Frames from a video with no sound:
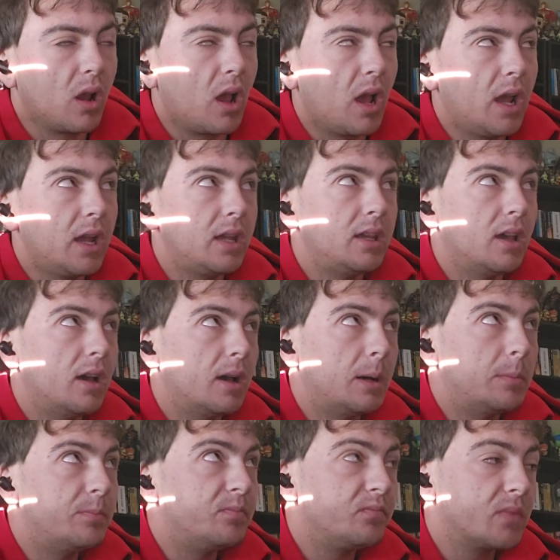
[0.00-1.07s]
I
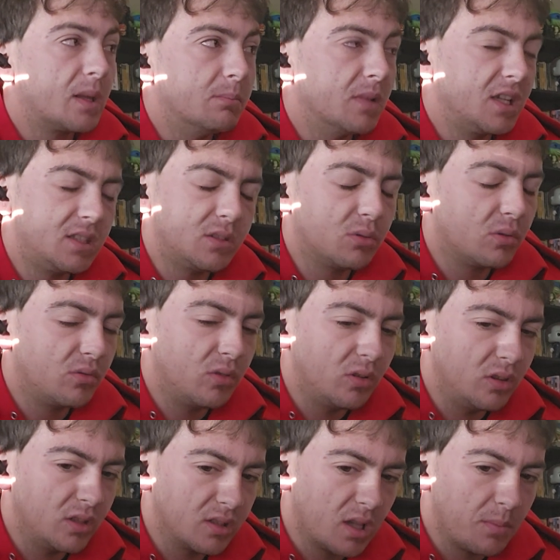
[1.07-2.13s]
um, am late to reviewing
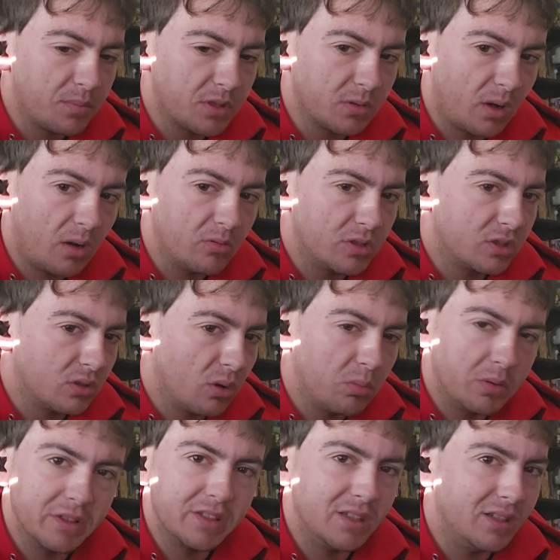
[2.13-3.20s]
this episode. I was so
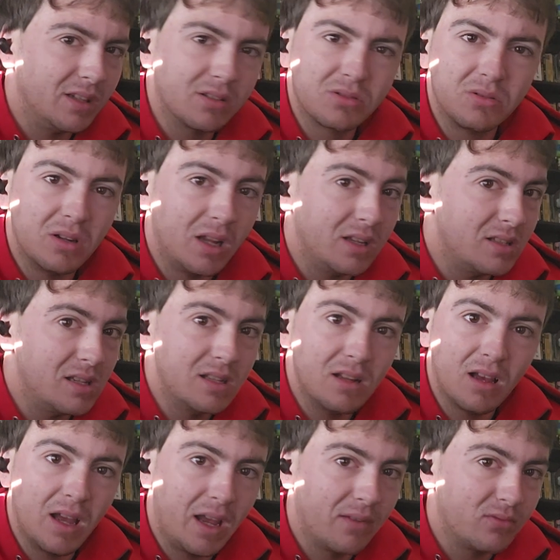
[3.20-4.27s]
busy yesterday, did
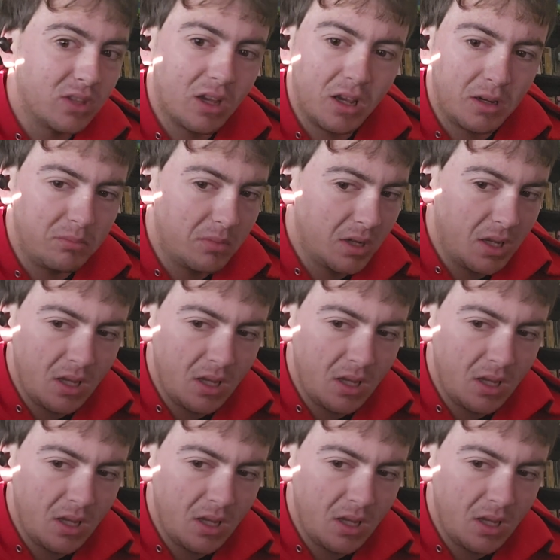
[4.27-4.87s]
not have time.